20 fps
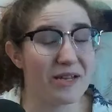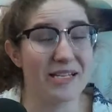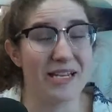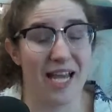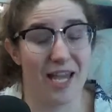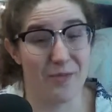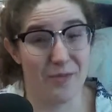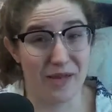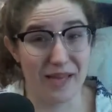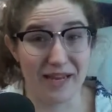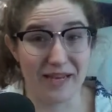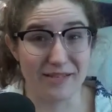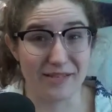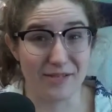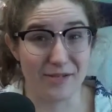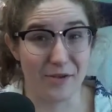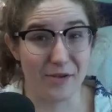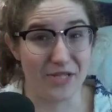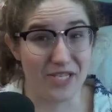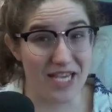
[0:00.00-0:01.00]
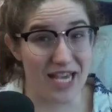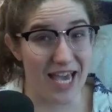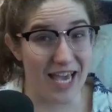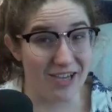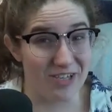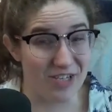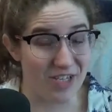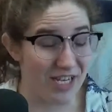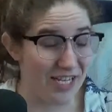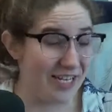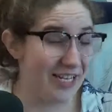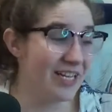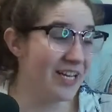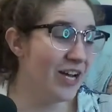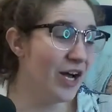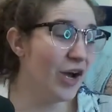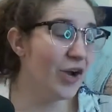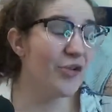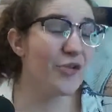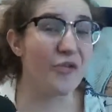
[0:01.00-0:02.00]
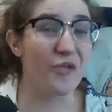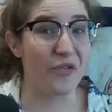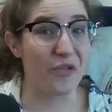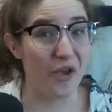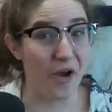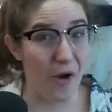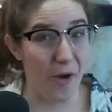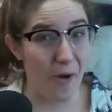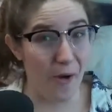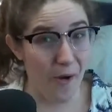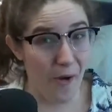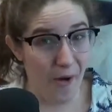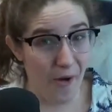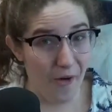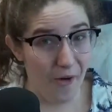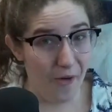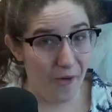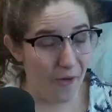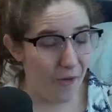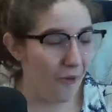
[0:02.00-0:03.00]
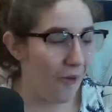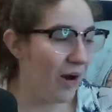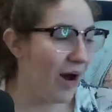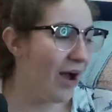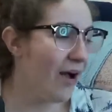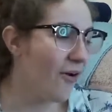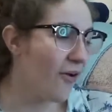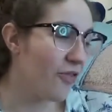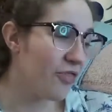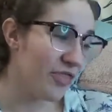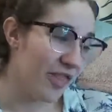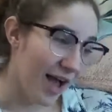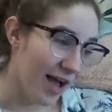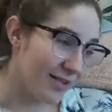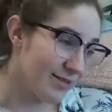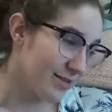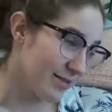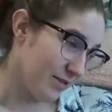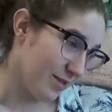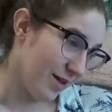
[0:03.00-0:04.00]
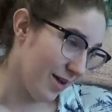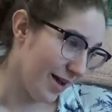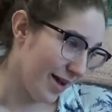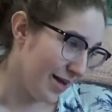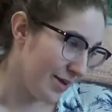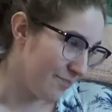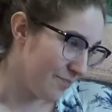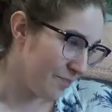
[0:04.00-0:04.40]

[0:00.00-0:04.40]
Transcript: Diabetes Association. So that's a lot.